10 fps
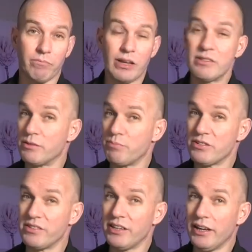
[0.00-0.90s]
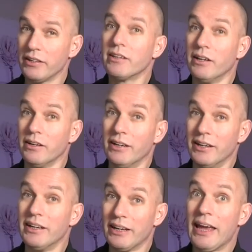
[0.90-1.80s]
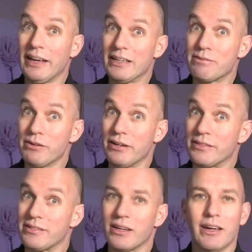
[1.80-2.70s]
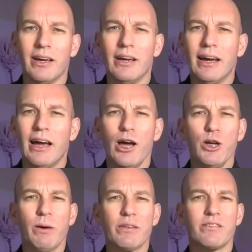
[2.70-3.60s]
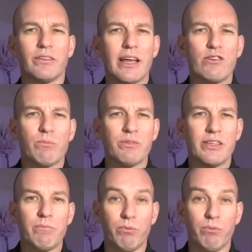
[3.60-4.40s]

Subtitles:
Suspicious yet? It gets worse. Who else is on the NCCC